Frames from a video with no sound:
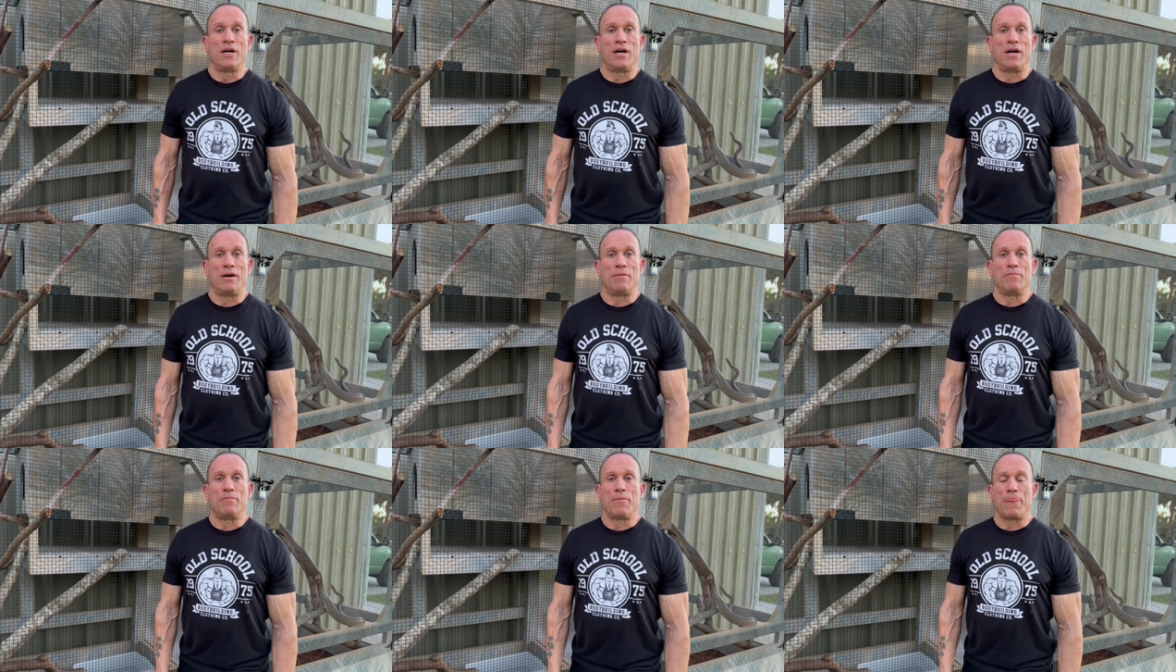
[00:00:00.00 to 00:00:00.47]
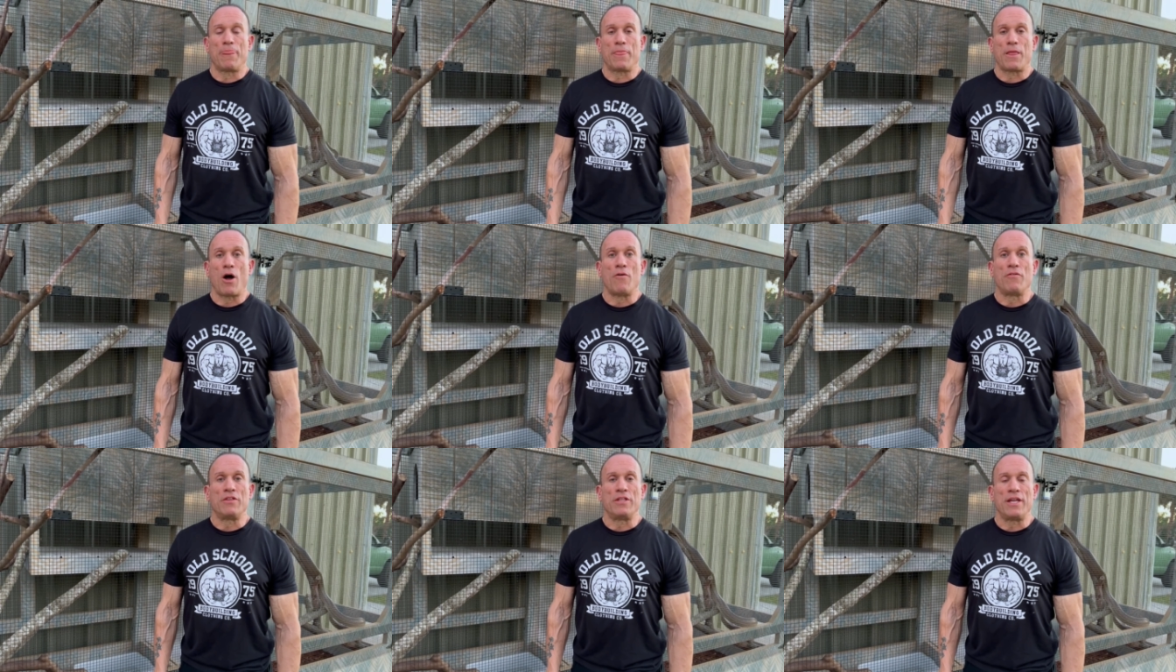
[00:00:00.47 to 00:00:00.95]
Um,
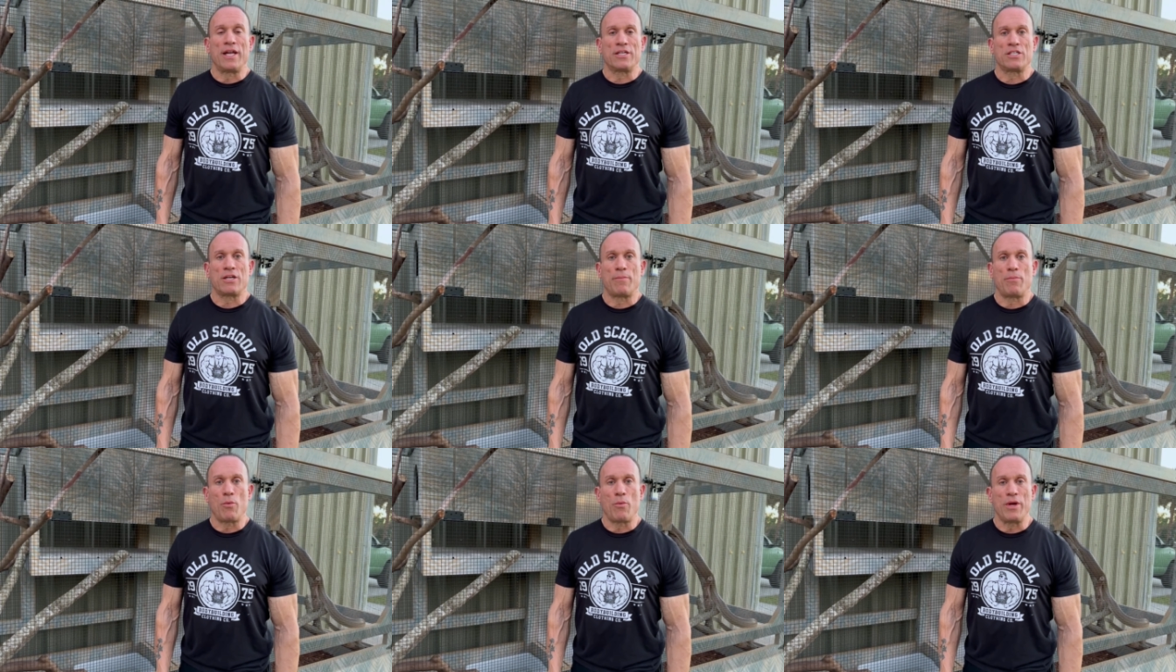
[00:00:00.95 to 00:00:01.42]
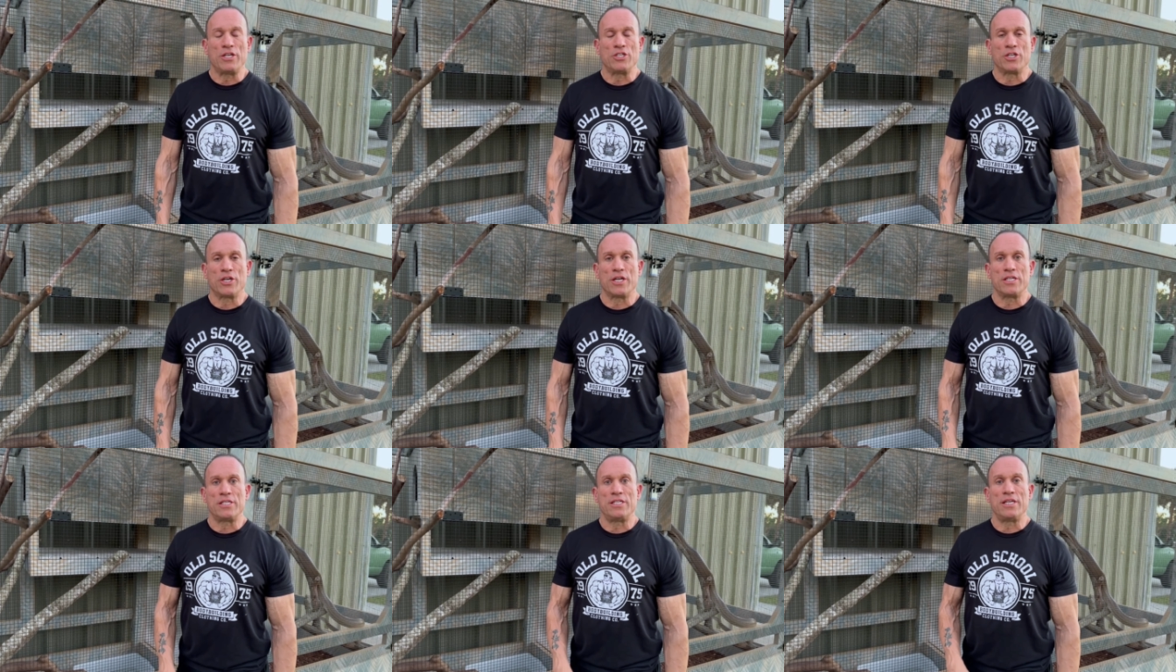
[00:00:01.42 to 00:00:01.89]
over the next couple weeks,
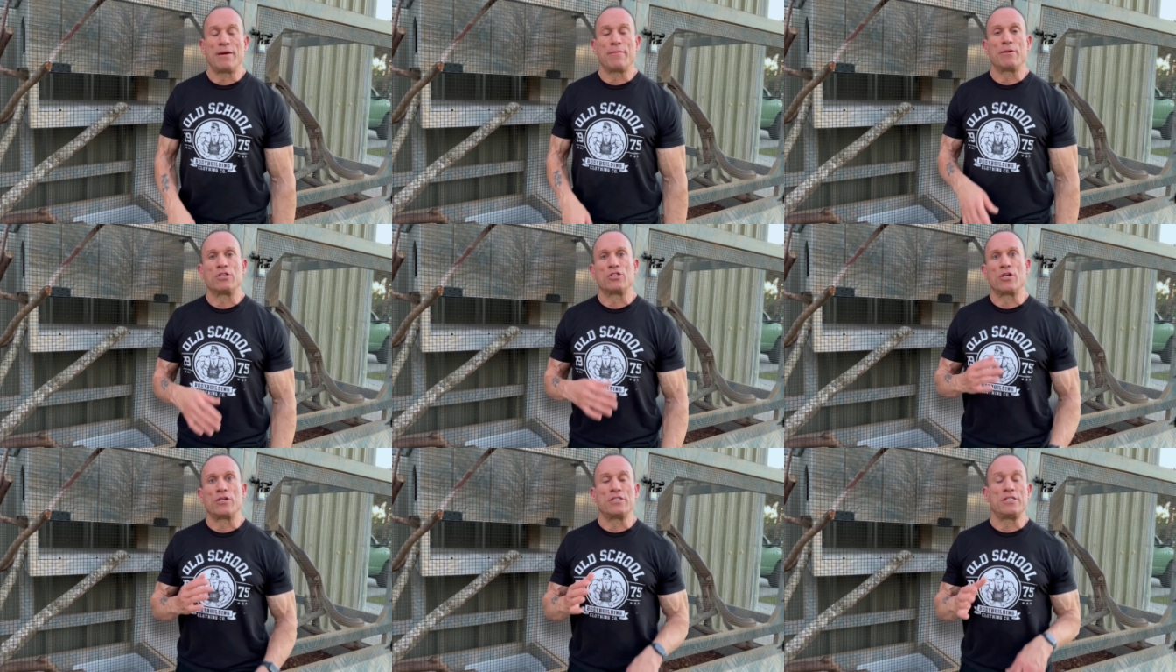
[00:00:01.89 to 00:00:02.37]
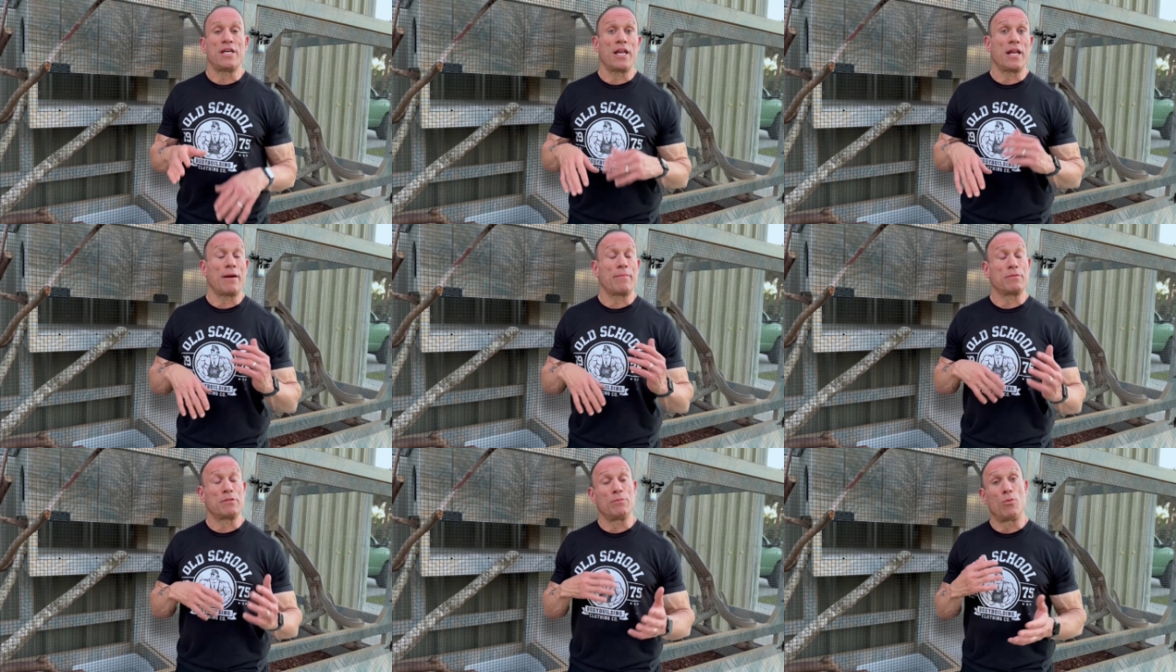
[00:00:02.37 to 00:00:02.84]
you're gonna see I'm gonna start
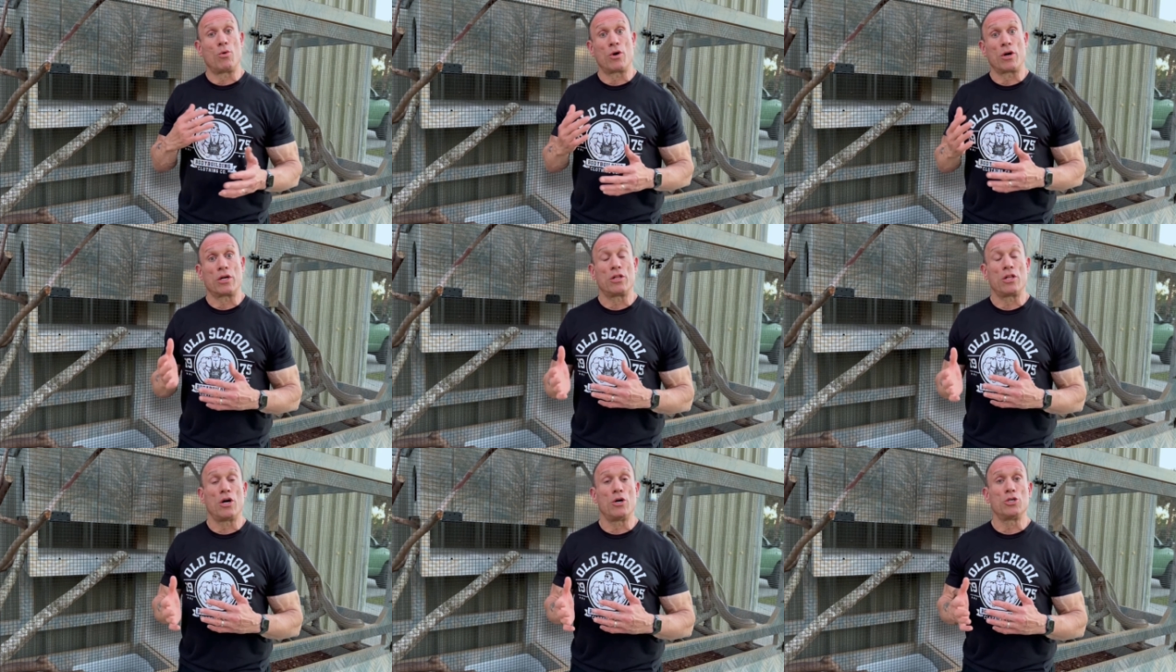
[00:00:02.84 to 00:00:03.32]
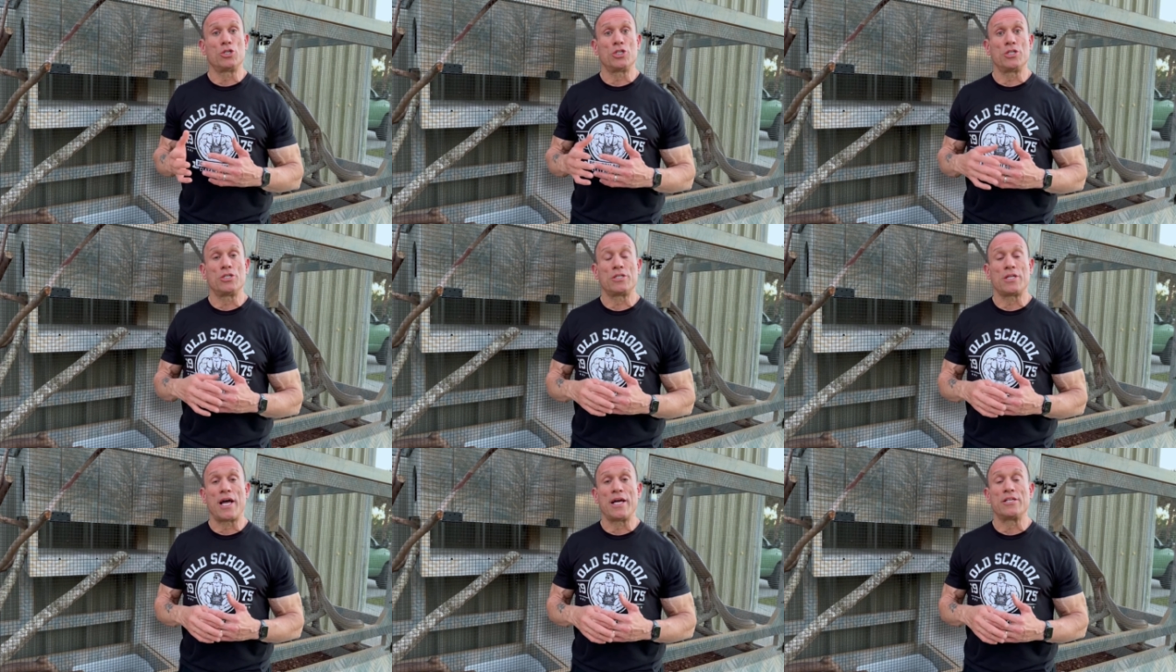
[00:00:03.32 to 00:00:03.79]
setting up some more
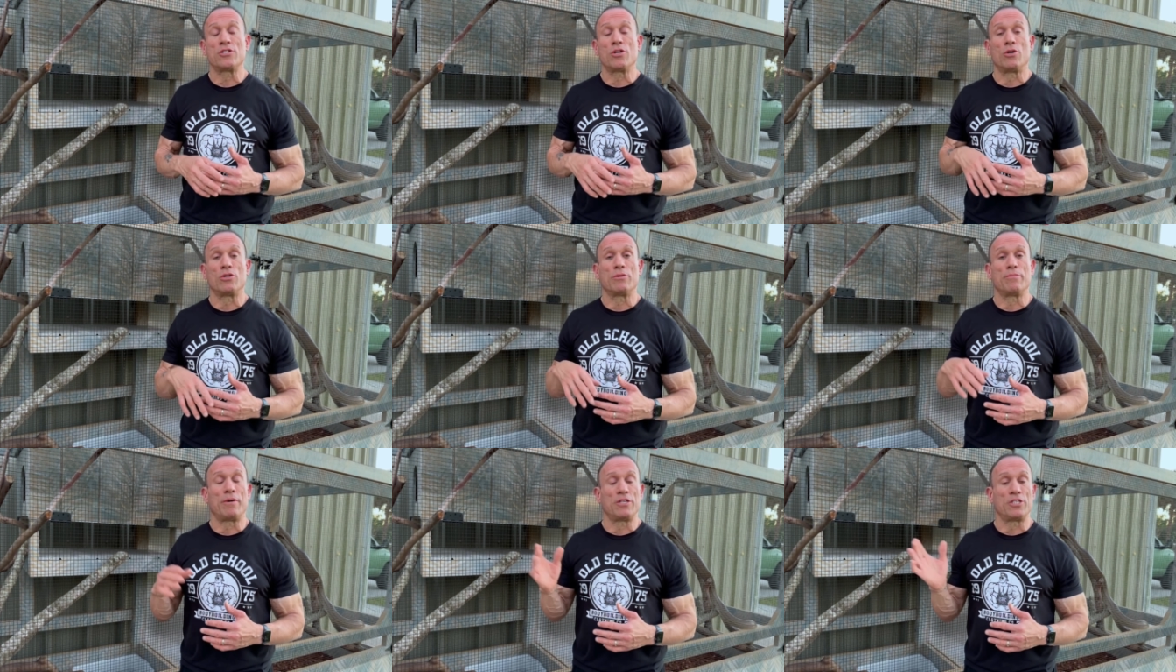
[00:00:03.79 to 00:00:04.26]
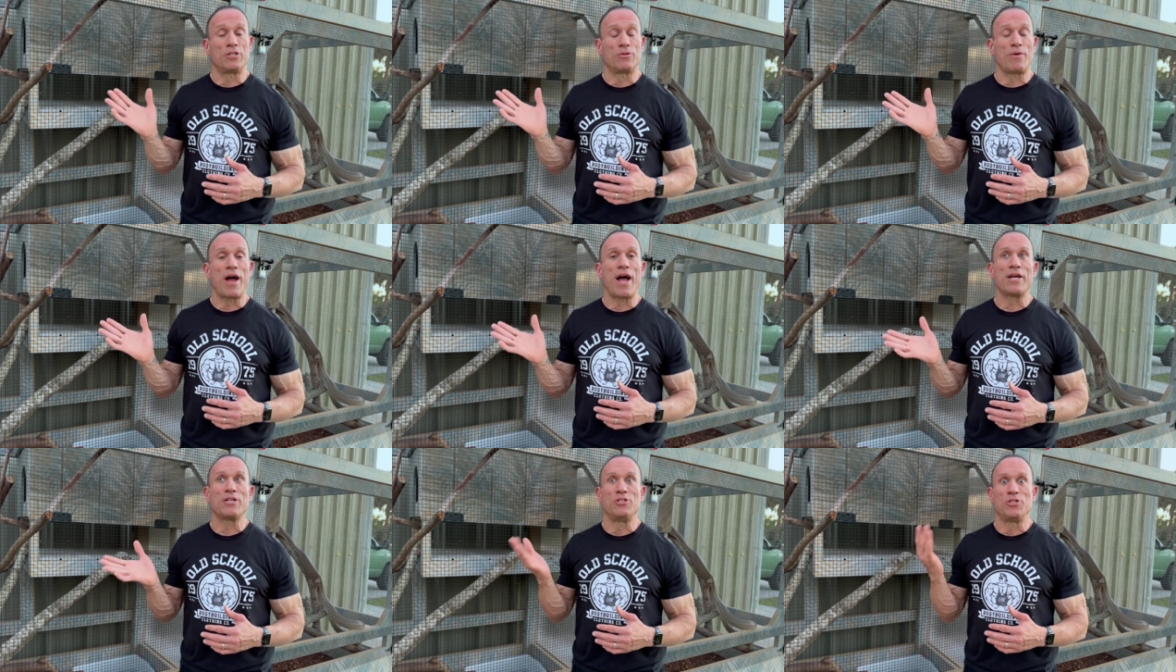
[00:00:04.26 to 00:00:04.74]
enclosures. I sold a bunch of racks.